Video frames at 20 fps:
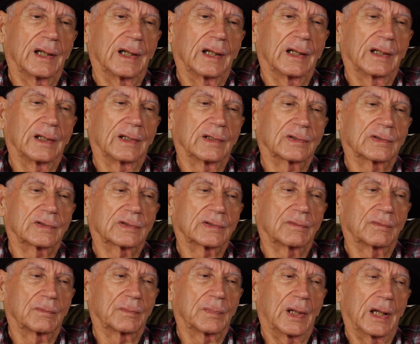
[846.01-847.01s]
And it's
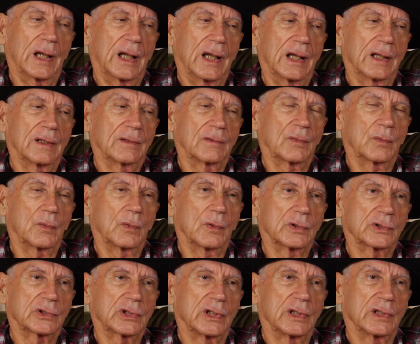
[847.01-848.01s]
behind
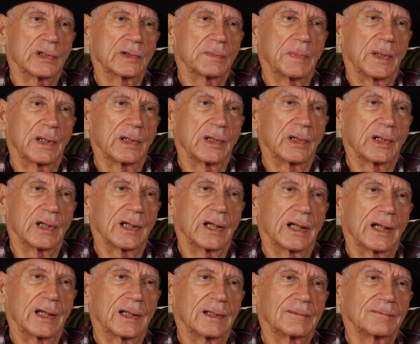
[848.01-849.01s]
where she is buried
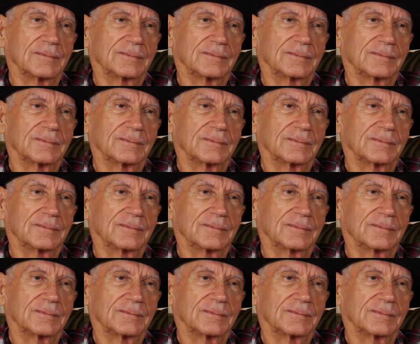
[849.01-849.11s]
at.